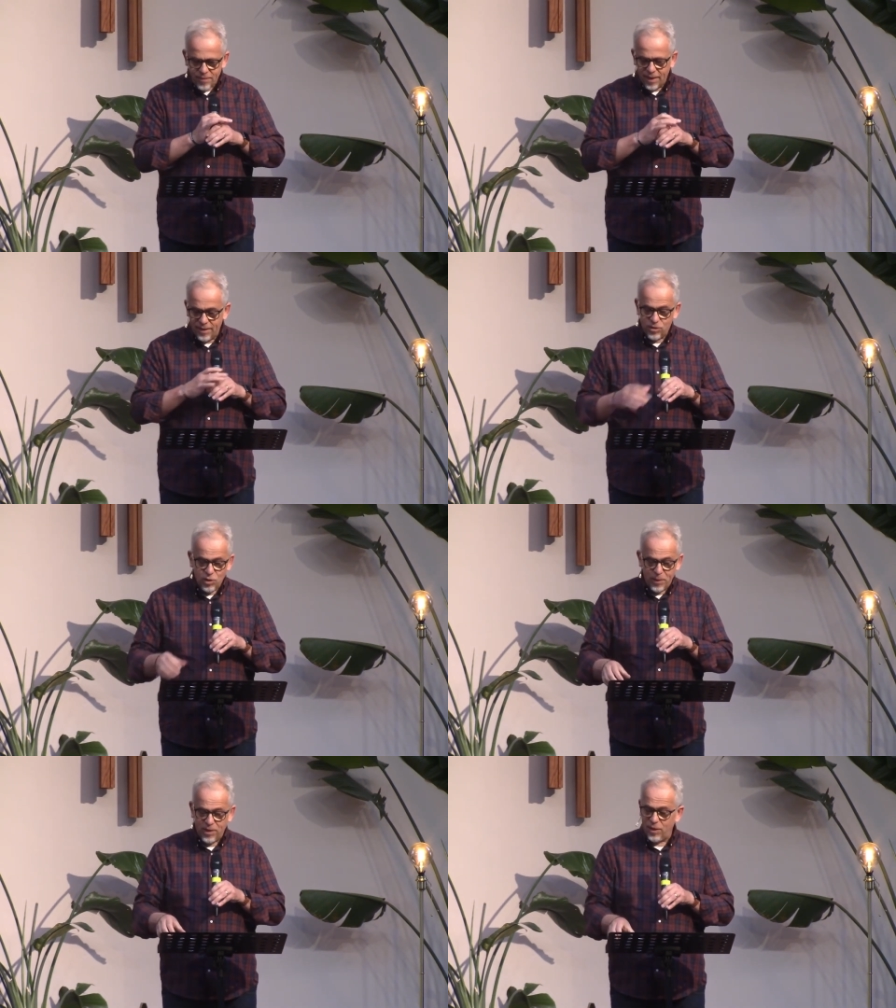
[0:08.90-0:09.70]
And the
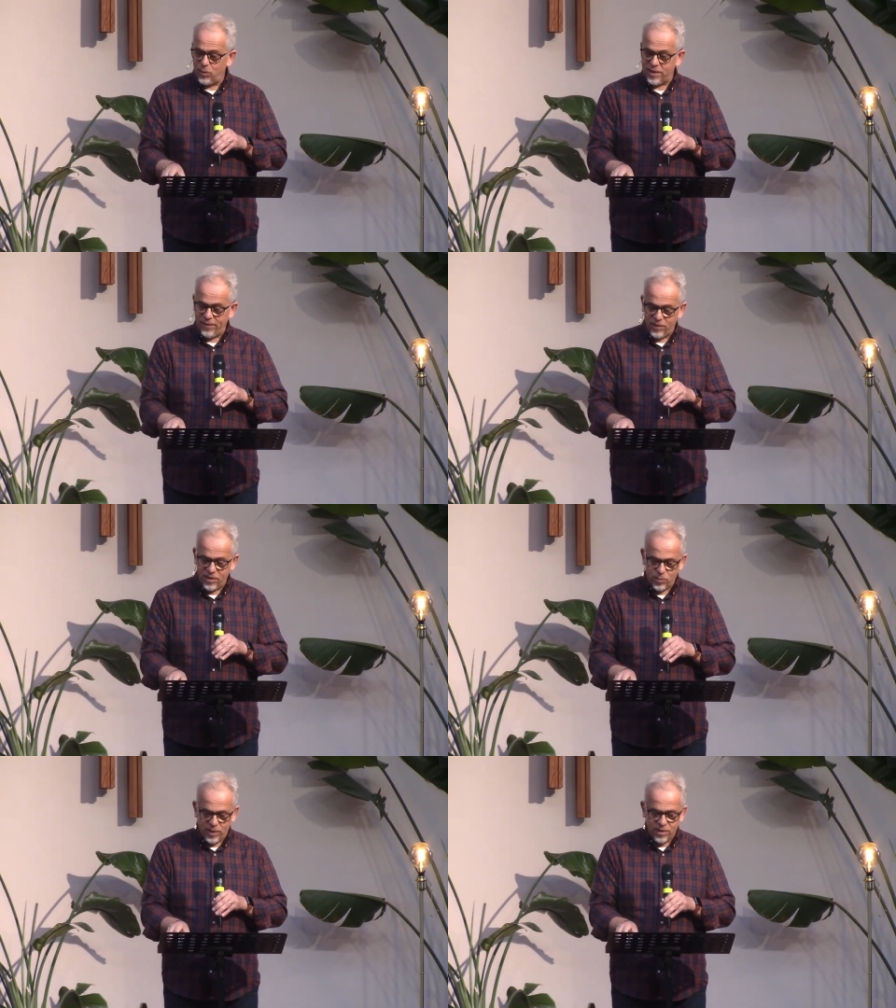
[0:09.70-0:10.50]
topic I was given
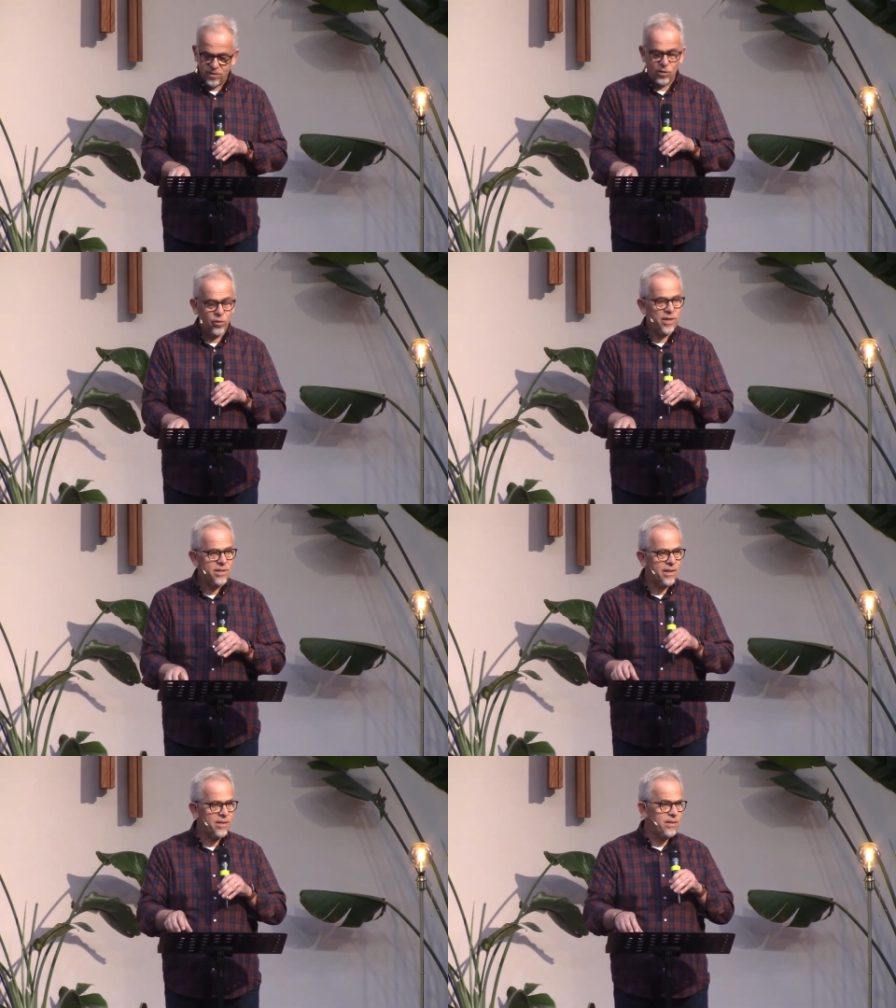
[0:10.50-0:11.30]
this week is the
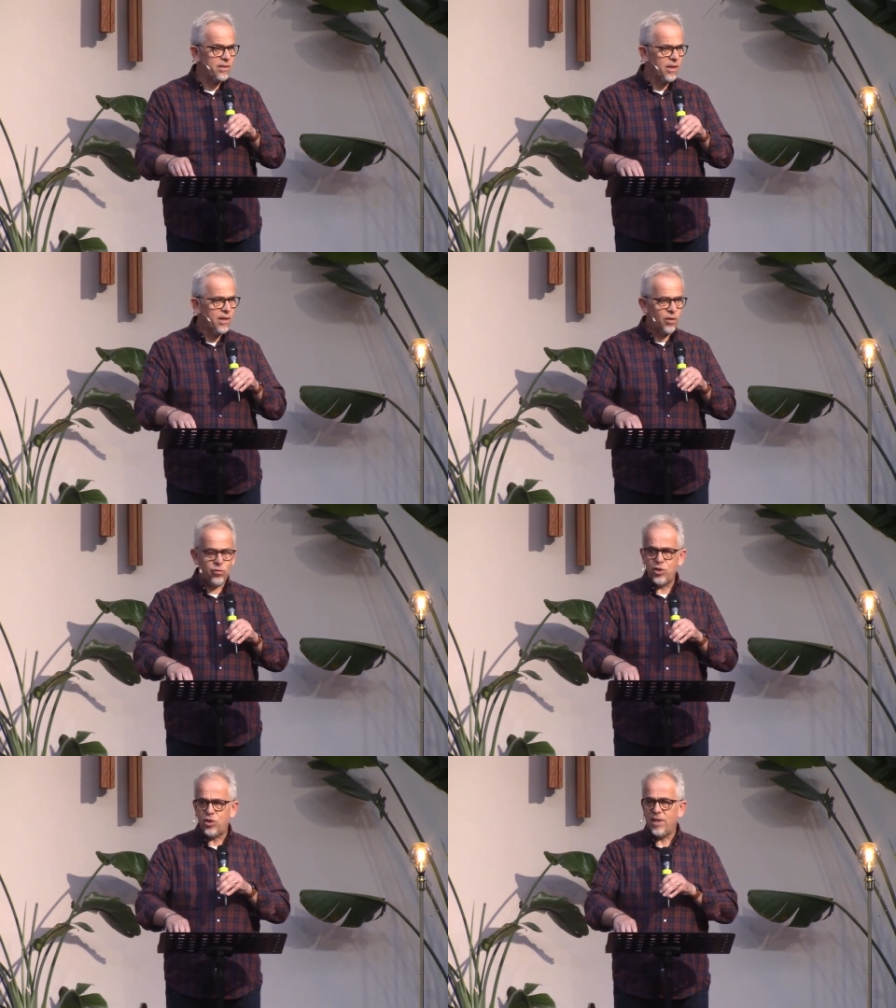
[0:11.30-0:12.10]
authentic
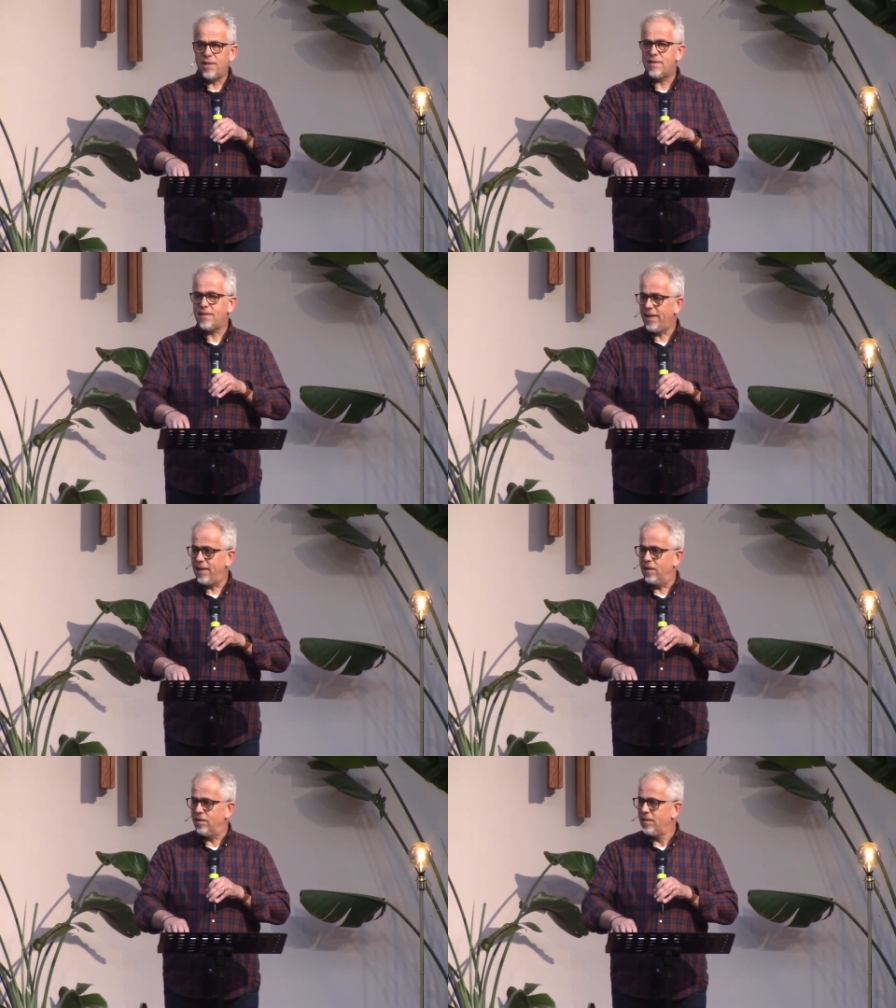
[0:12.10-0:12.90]
Christian and
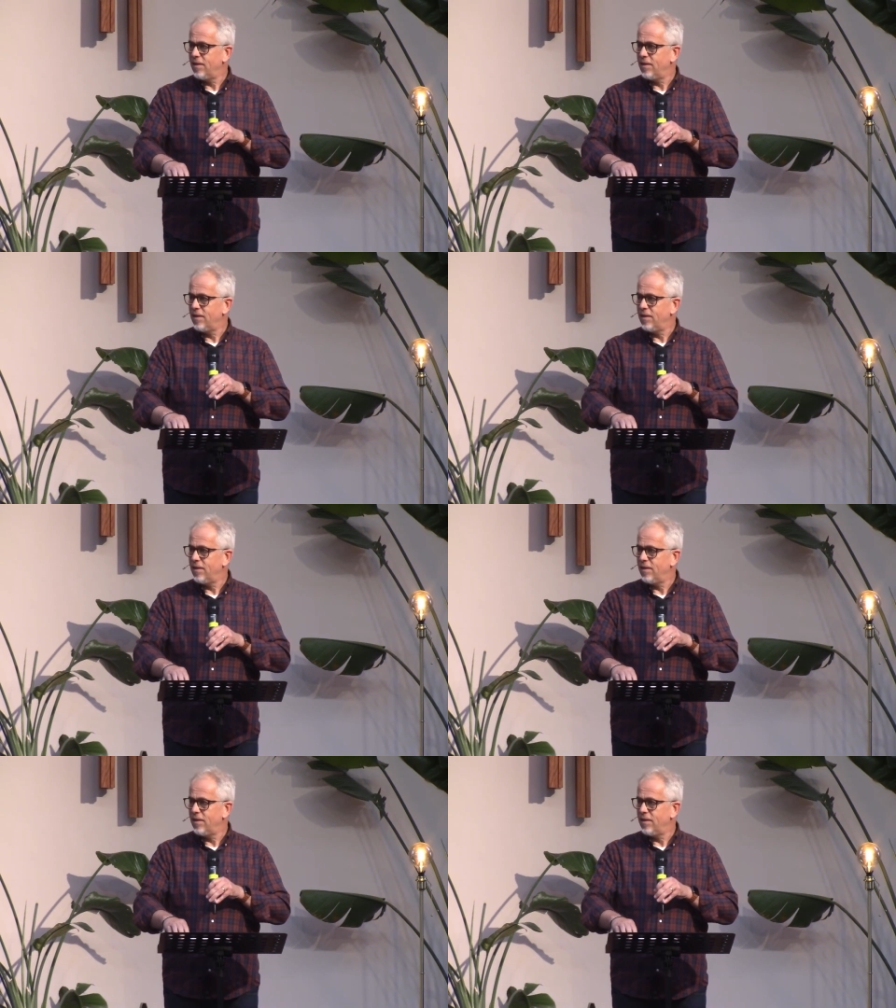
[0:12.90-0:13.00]
sin.